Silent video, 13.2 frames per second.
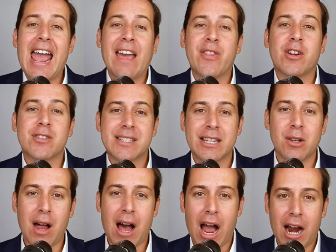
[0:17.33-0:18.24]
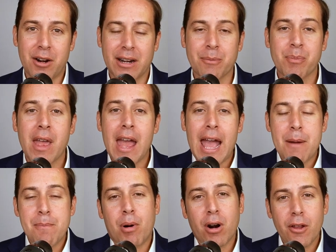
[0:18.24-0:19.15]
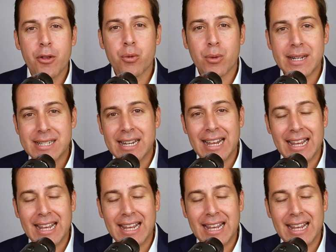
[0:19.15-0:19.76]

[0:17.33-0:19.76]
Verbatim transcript: and they're still hiring. And part of the reason